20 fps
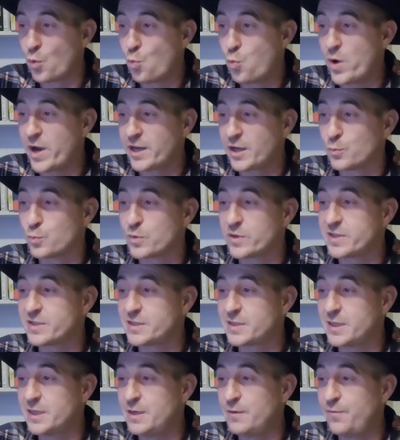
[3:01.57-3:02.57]
wicked
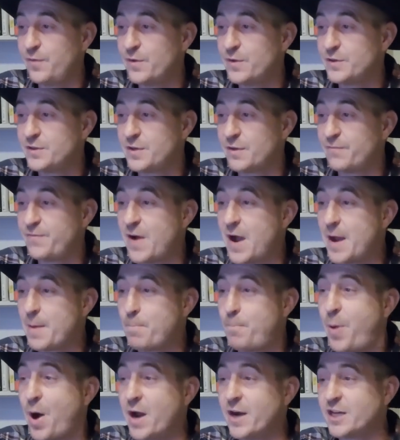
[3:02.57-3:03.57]
receive
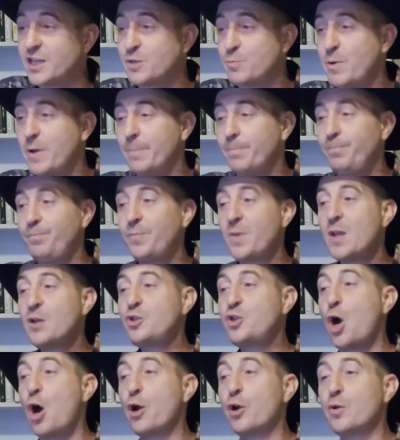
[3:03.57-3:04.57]
divine punishment.
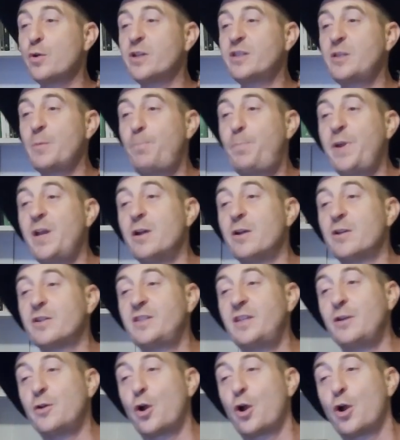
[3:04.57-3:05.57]
Tartarus
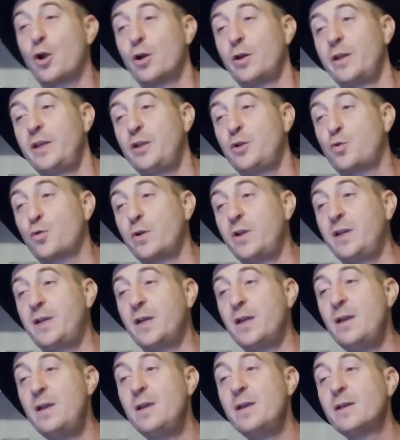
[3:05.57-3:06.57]
appears in early
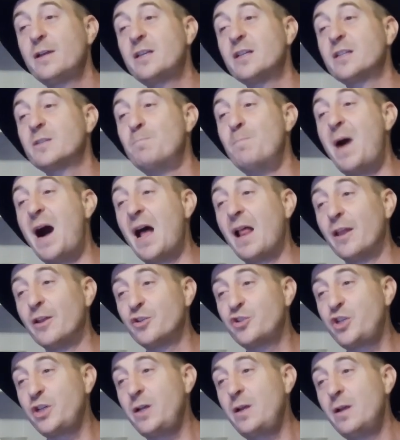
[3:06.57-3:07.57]
Greek
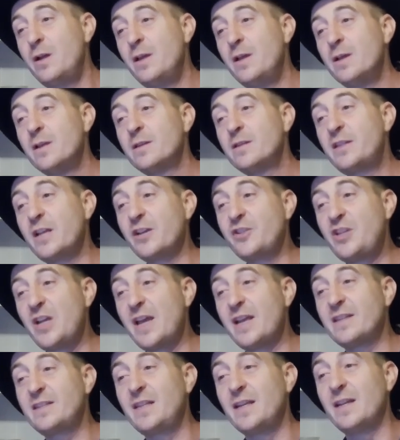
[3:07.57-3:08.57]
cosmology, such
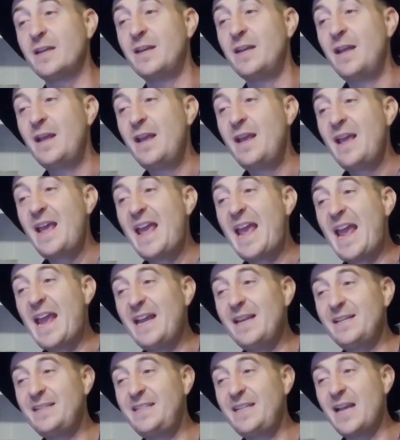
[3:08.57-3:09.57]
as in
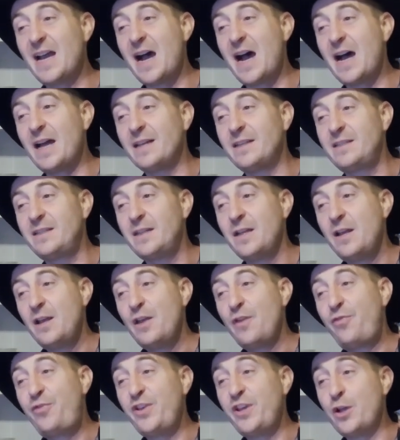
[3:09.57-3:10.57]
Hesiod's
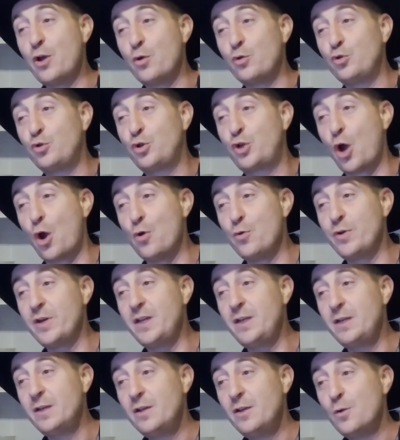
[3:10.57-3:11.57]

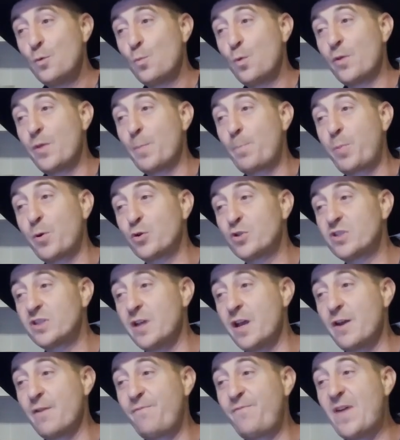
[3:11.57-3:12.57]
Theogony, where the
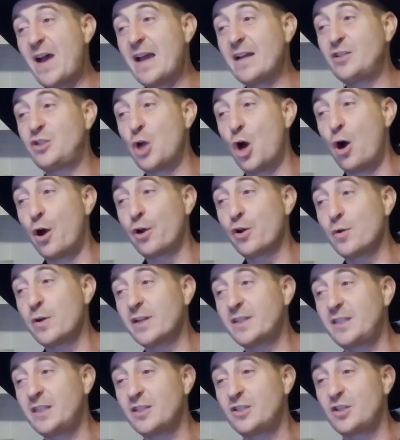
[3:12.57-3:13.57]
personified
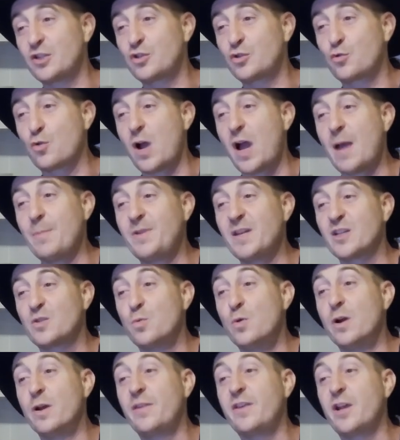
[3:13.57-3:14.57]
Tartarus is described as
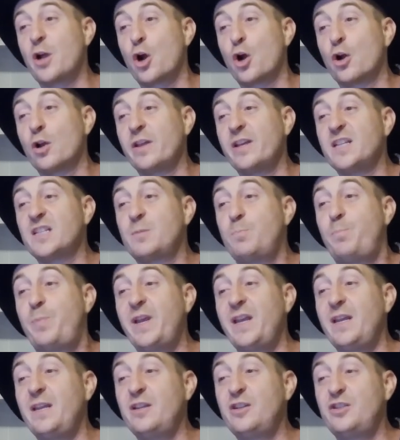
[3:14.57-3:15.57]
one of the earliest
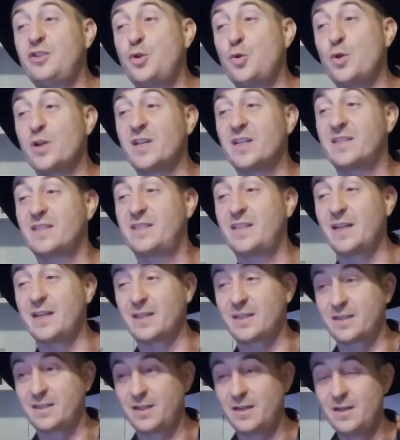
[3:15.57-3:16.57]
beings to
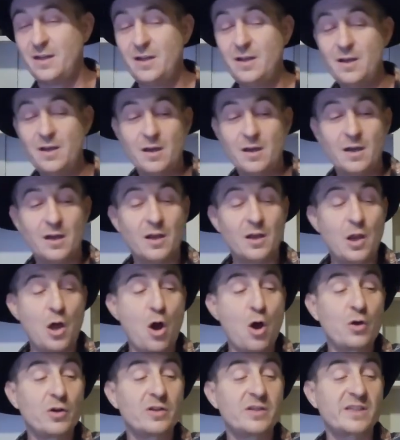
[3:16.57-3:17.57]
exist,
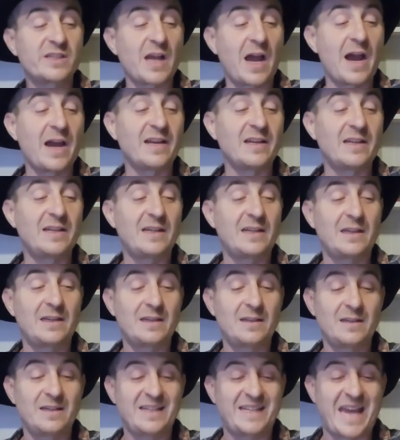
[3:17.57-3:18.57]
alongside
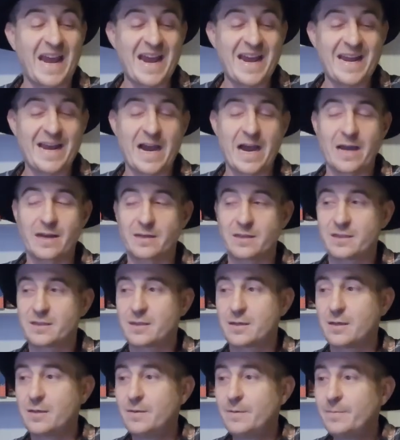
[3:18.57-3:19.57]

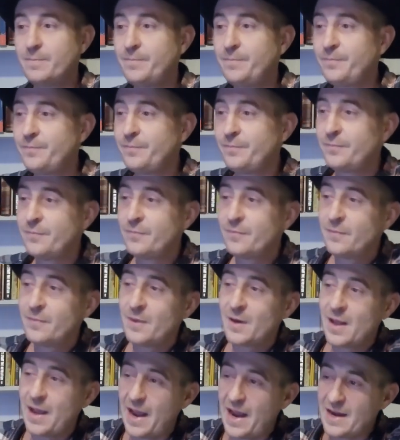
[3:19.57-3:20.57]
Chaos
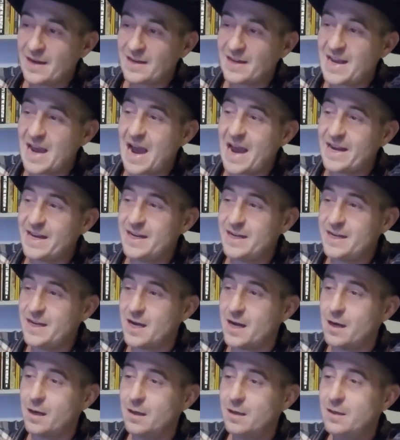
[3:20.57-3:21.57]
and
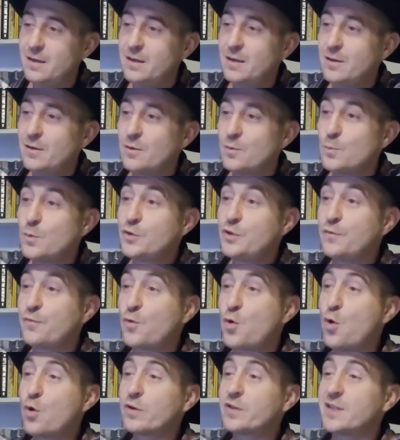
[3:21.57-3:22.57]
Gaia, which of
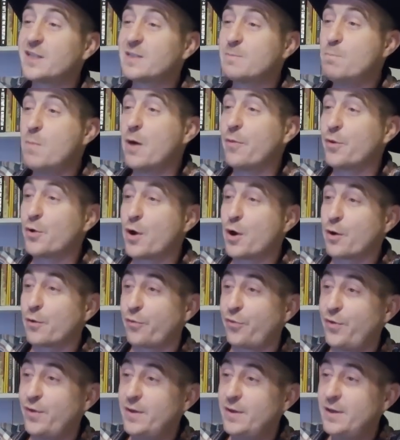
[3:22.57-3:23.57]
course is Mother
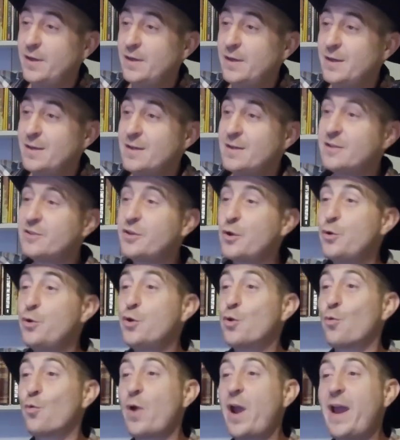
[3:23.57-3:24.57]
Earth. So
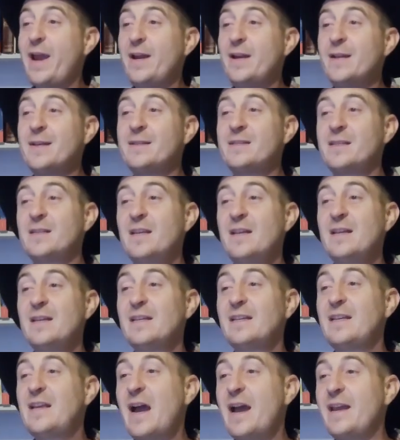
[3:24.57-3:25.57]
Uranus,
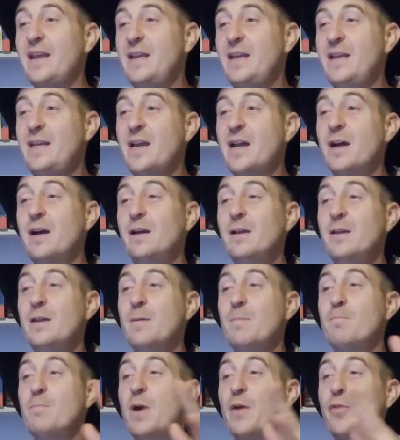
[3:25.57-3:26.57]
Gaia,
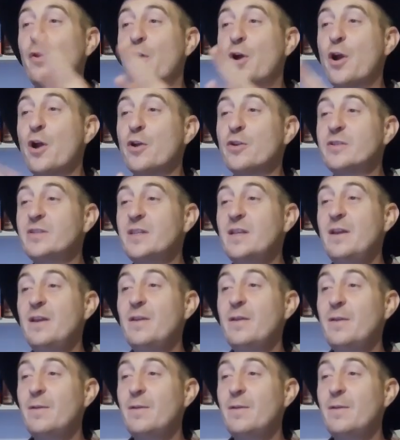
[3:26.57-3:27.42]
Mother Earth,